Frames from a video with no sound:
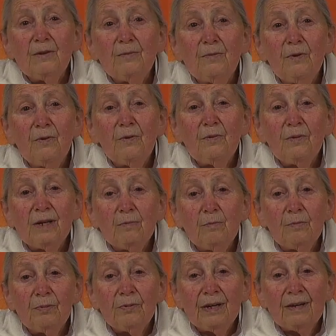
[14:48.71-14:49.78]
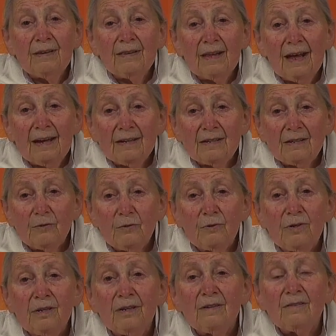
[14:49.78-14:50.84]
the more we bring that
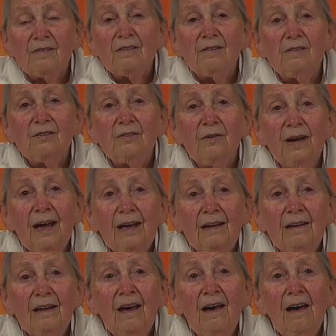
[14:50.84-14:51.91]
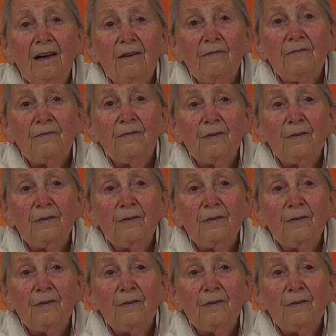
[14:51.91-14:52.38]
goodness into our life